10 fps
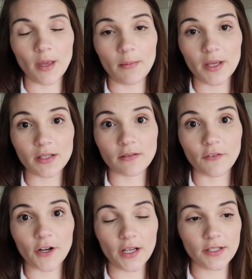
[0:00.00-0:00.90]
Emmett
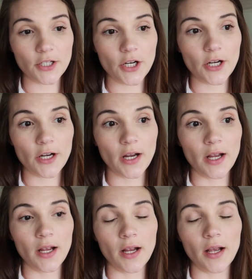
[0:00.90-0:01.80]
for Easter.
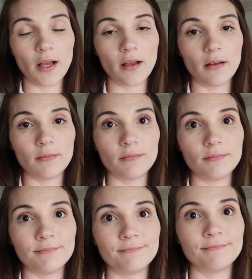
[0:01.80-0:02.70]
Um,
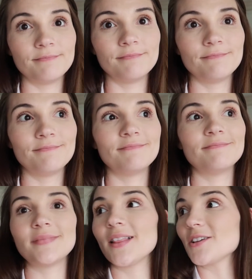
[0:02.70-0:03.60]

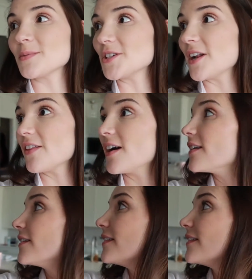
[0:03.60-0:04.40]
I lost my train of thought.